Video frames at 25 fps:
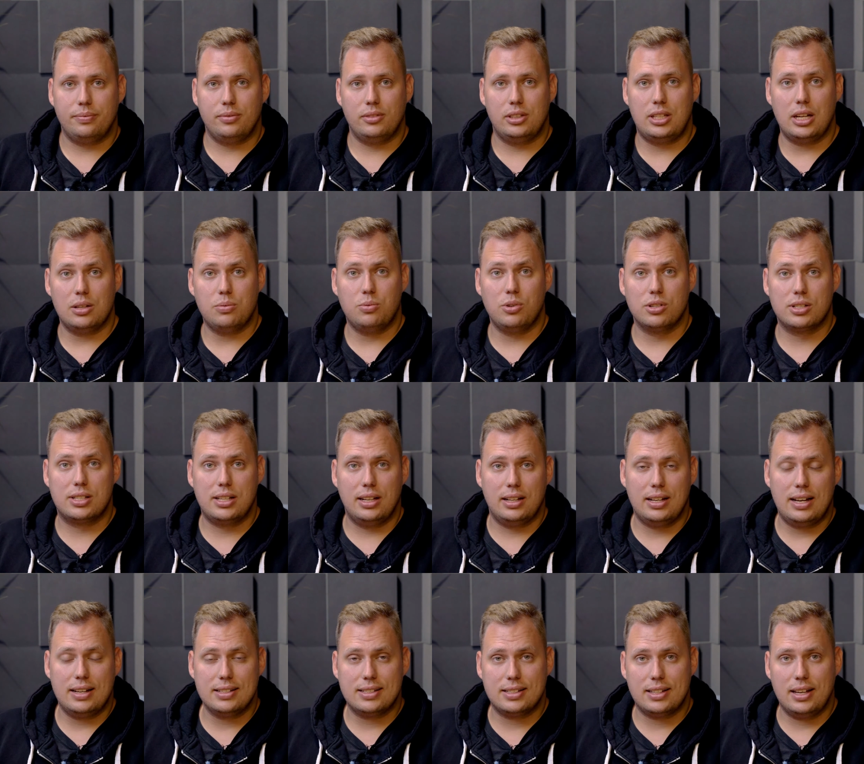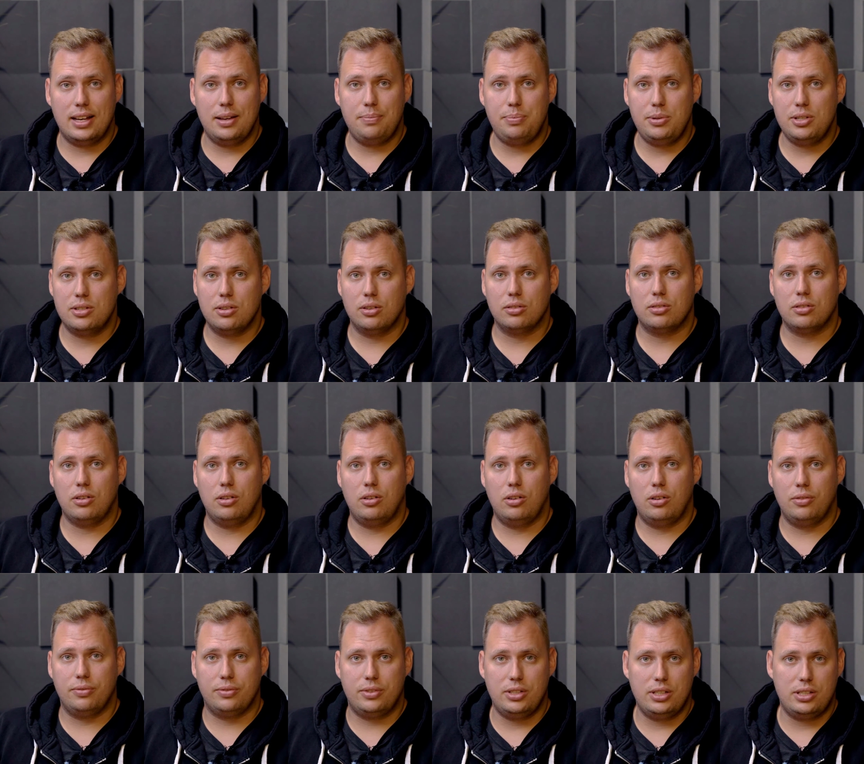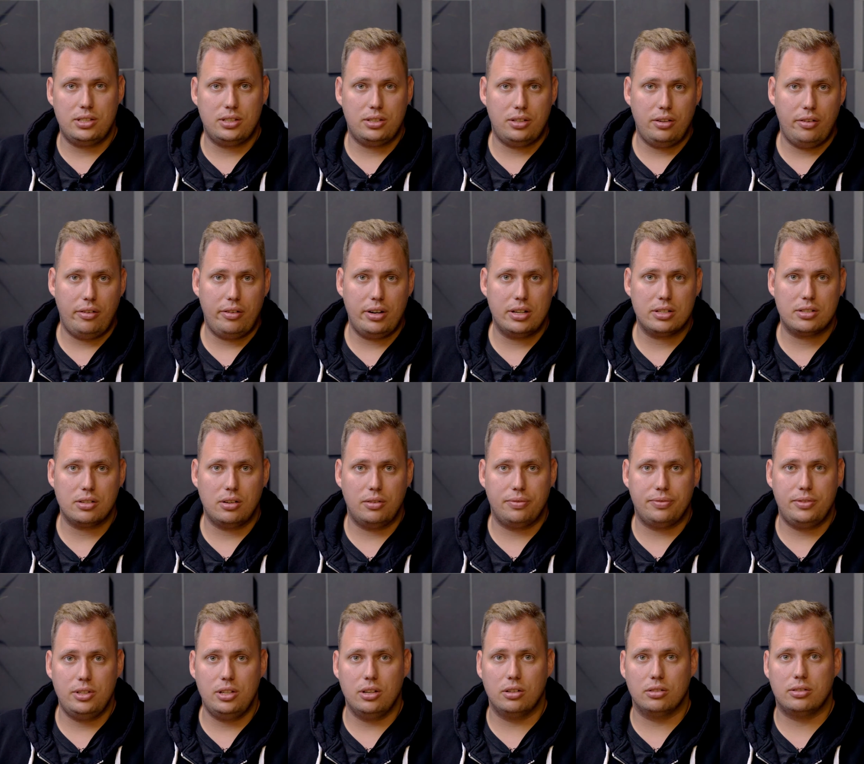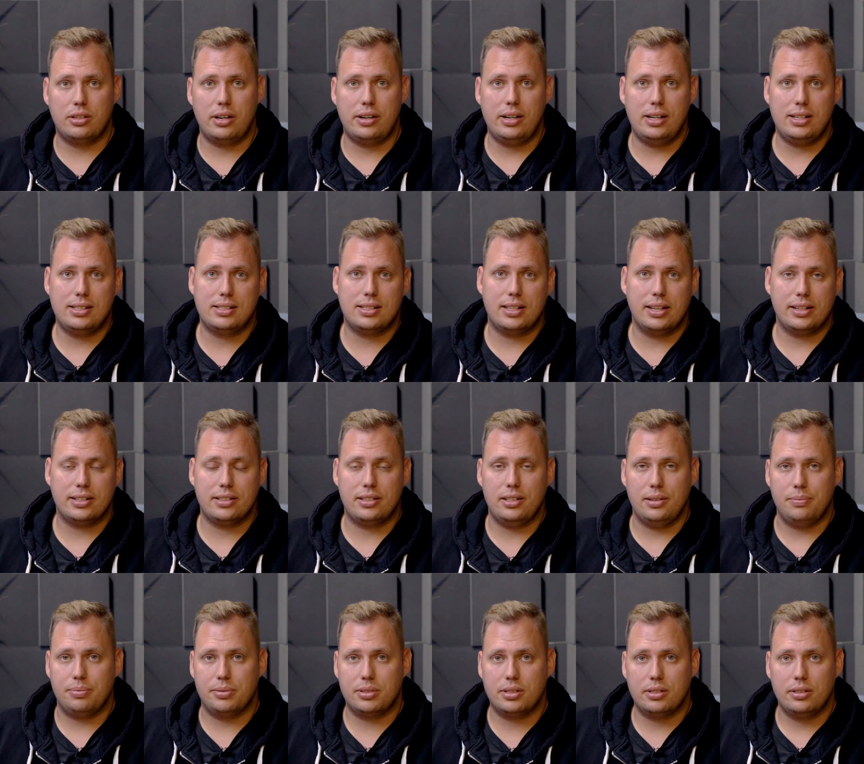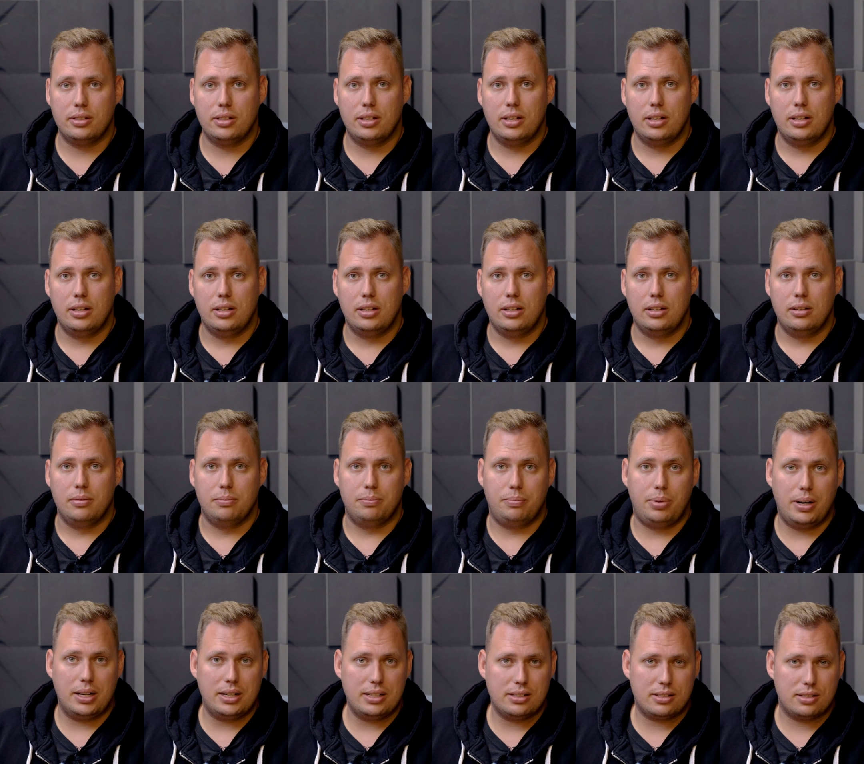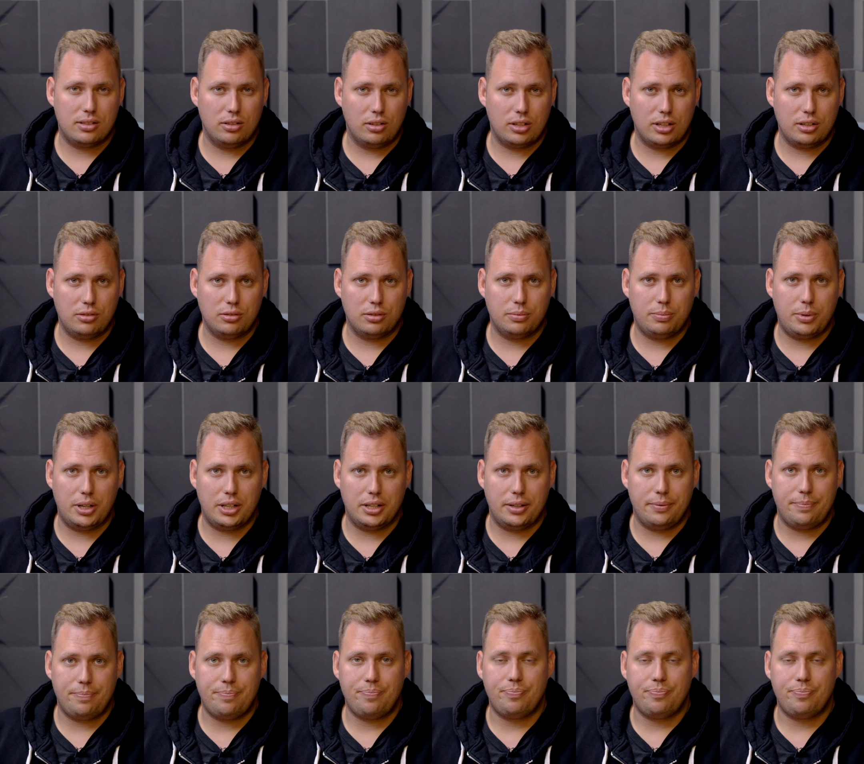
That was the last episode of this series of Neoteric Tech Tips, but it's not a goodbye.